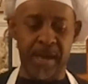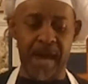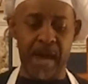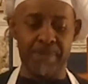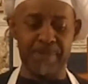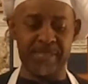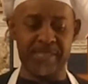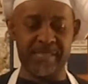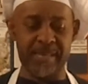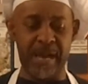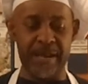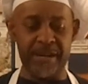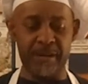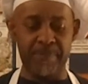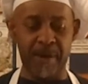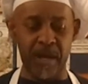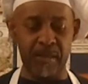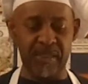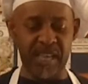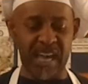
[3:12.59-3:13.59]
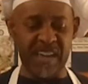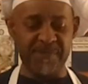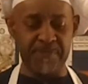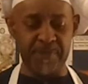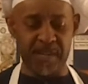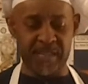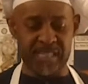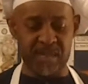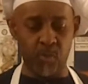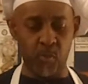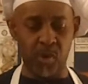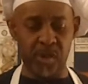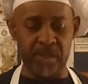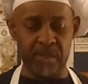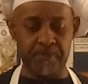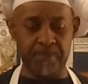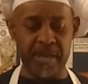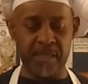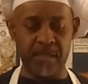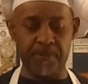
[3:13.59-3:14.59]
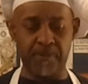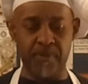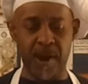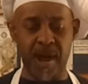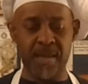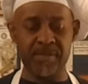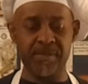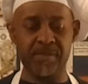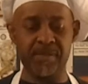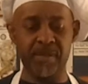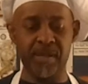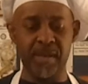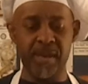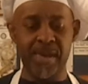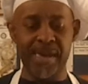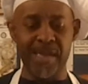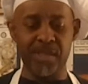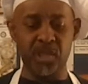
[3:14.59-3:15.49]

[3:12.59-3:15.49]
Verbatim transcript: I'm excited about life because I'm willing to pay the price